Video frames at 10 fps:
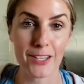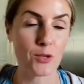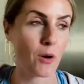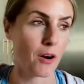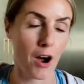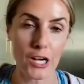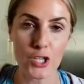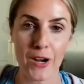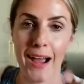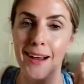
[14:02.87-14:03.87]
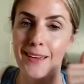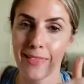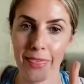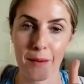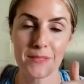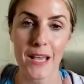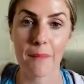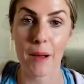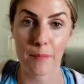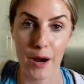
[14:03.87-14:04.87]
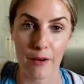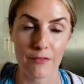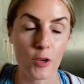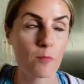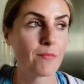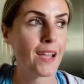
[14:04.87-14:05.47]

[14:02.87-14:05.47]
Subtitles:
You are on track. Thumbs up. I'm proud of you.